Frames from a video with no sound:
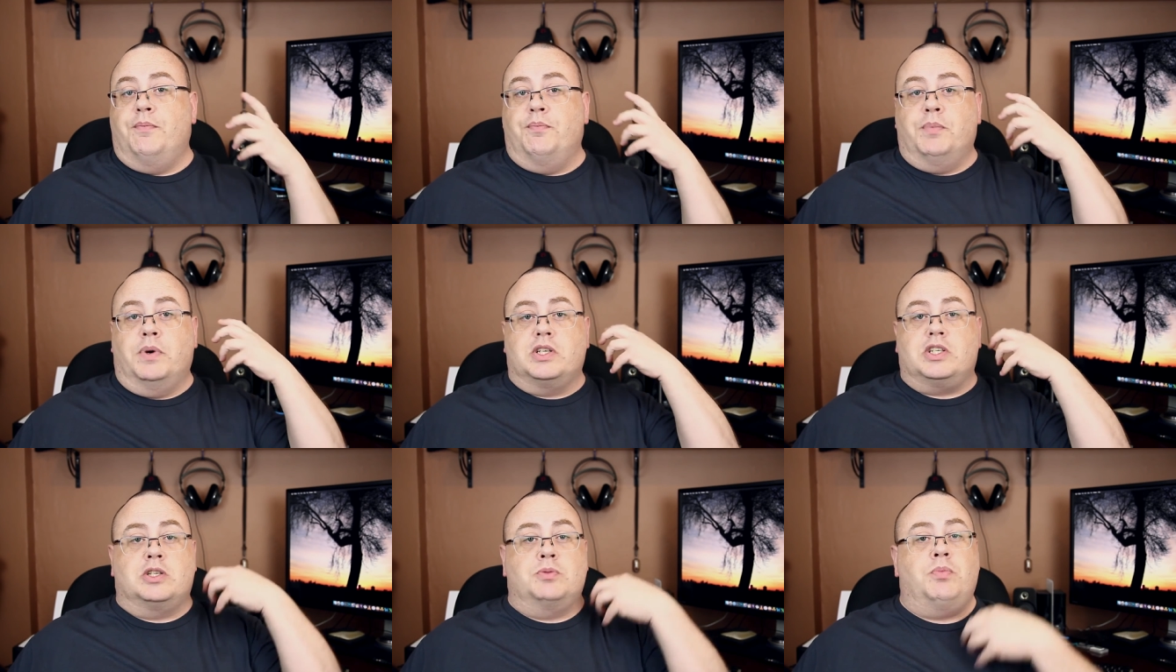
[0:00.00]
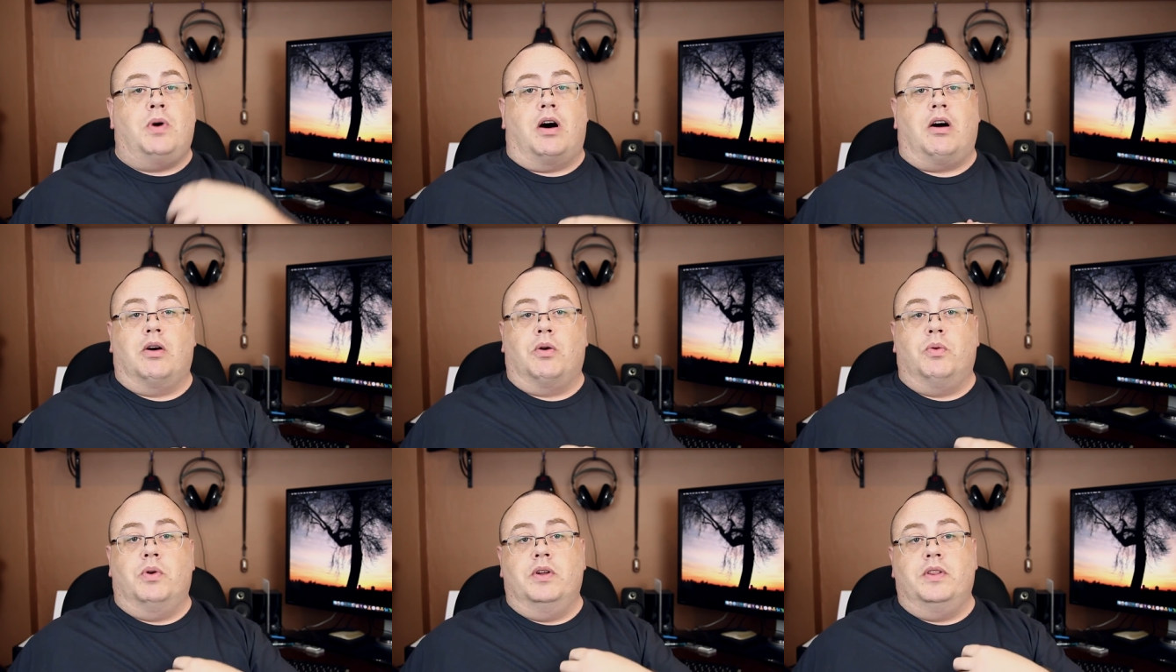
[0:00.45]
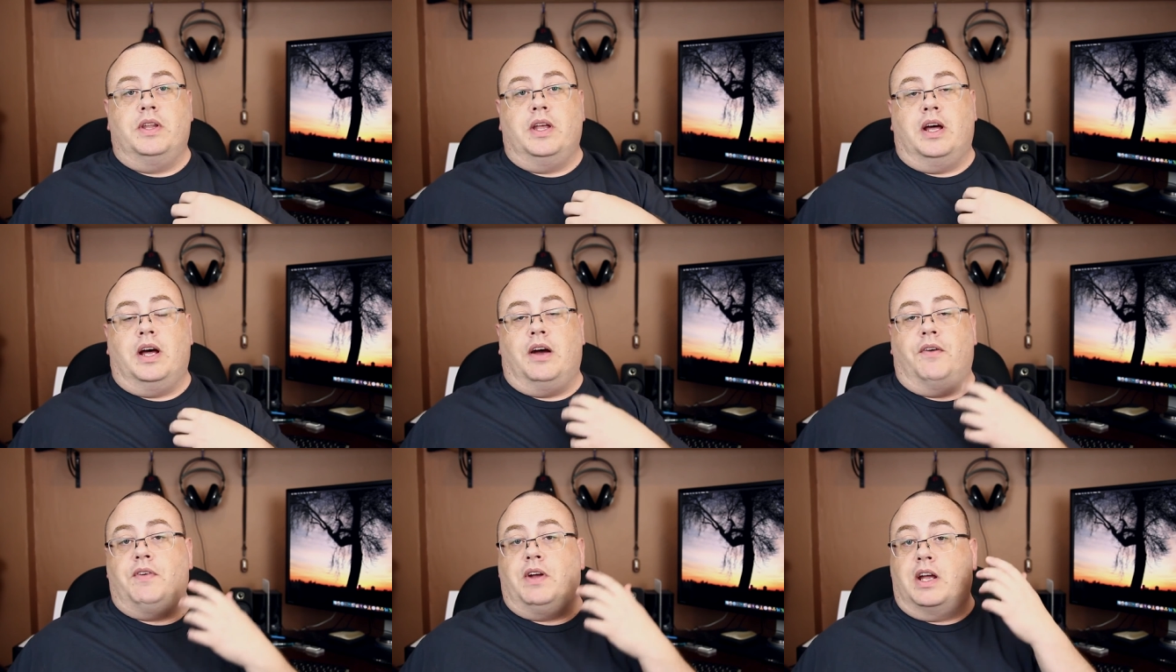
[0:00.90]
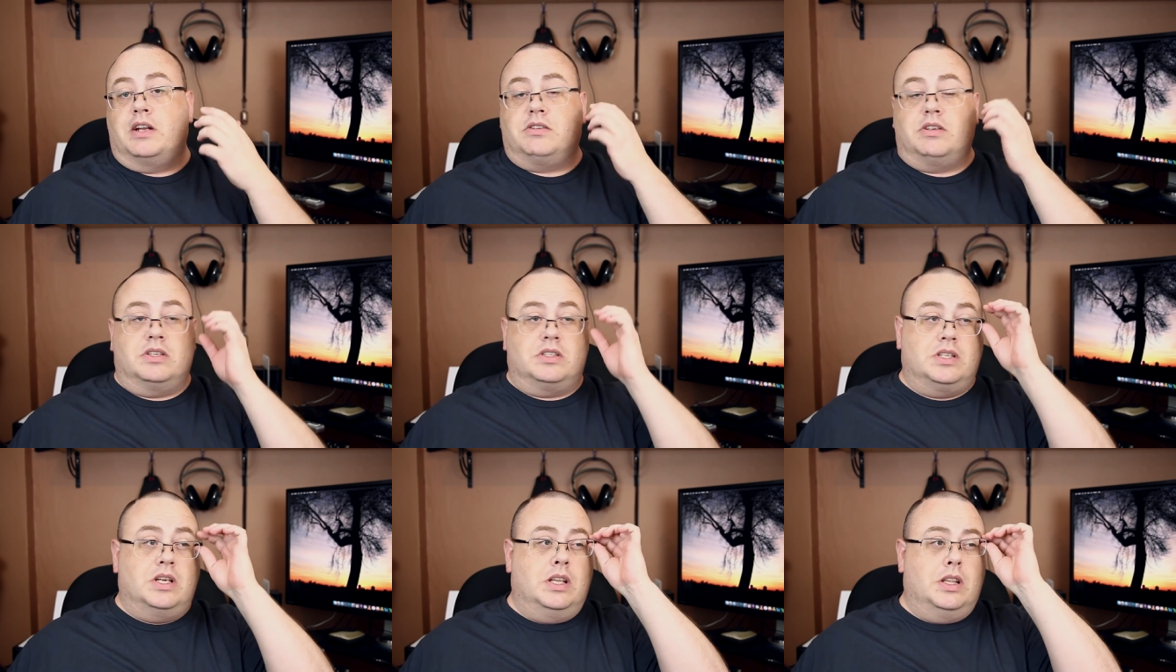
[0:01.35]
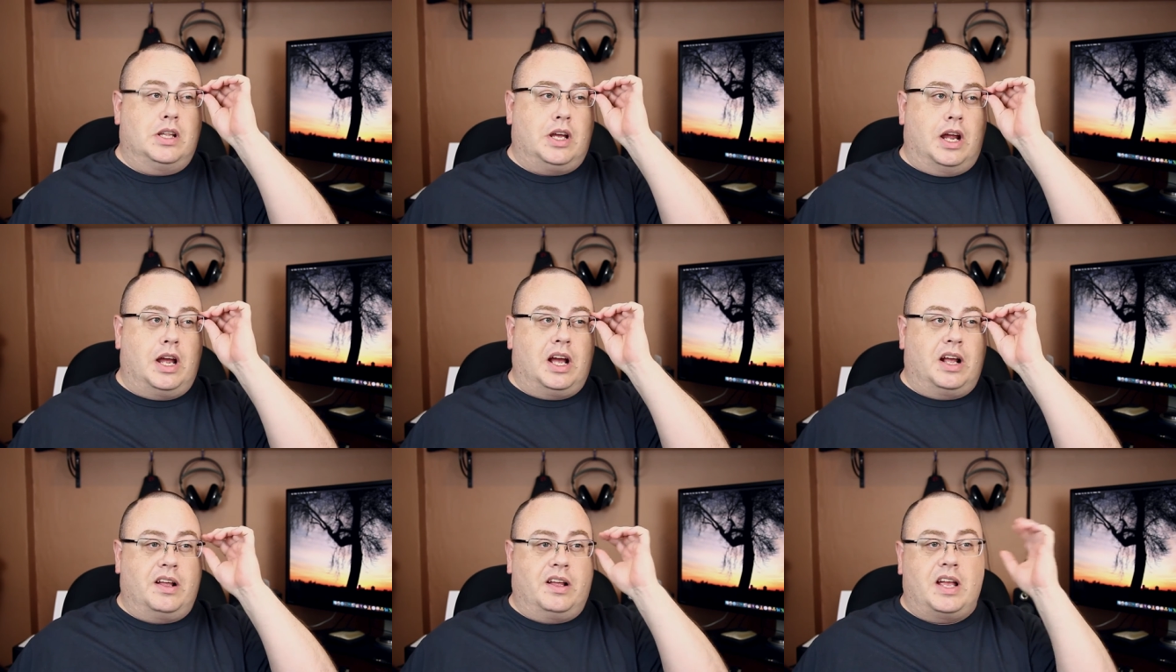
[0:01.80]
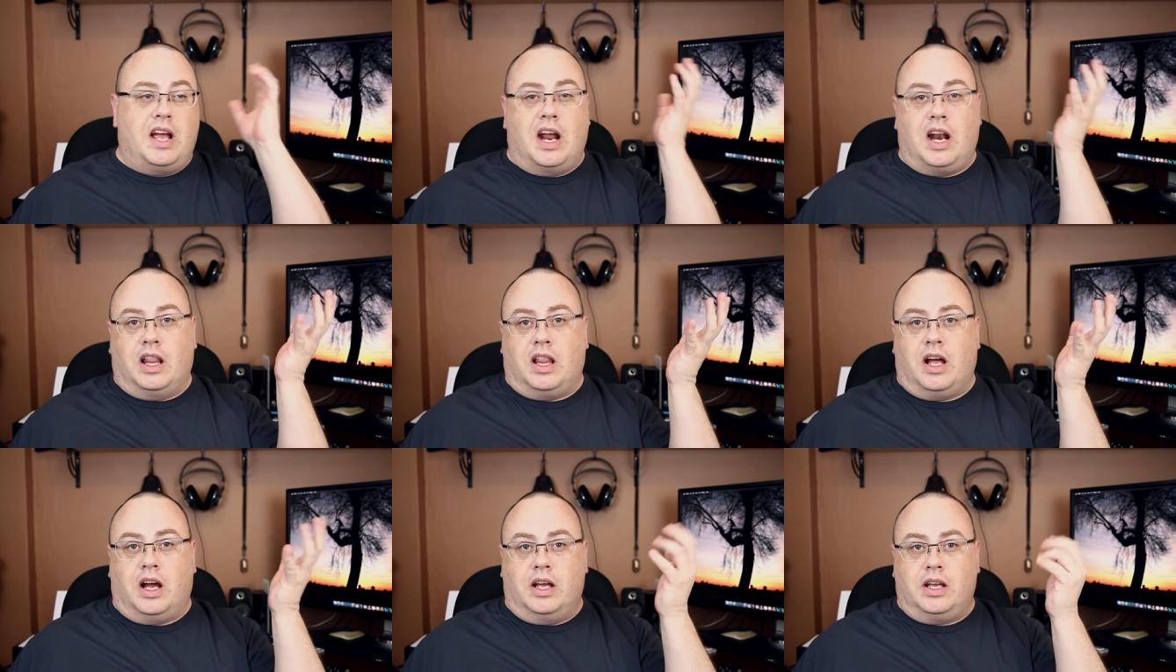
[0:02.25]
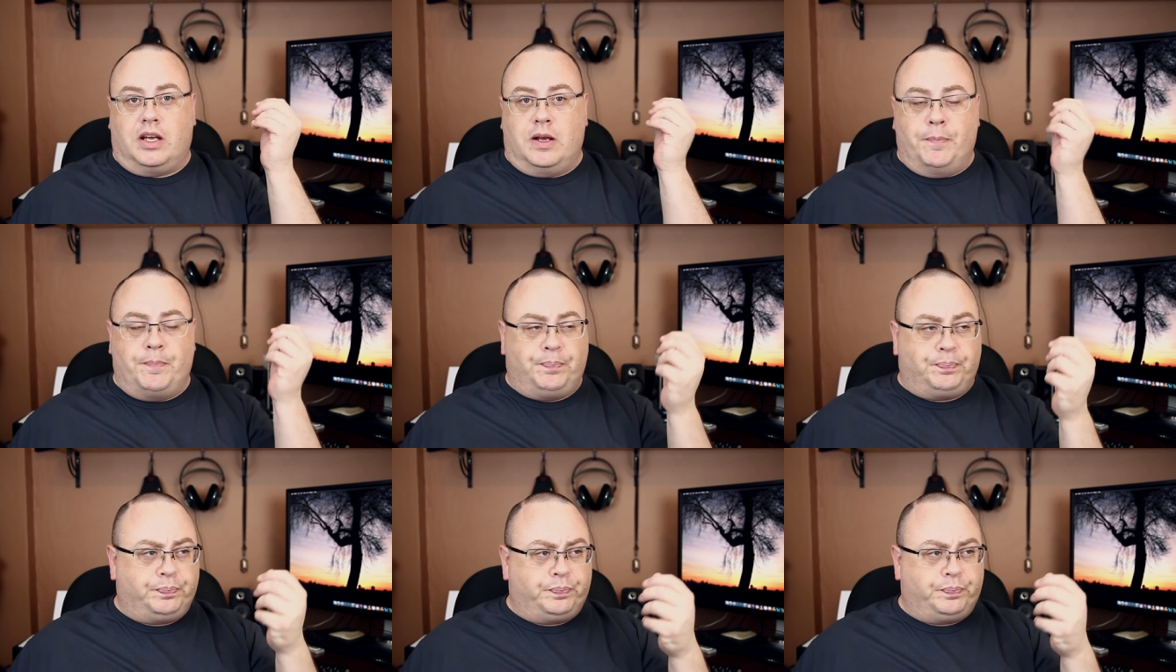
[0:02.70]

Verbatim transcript: much smaller one that I've actually seen that I kind of like.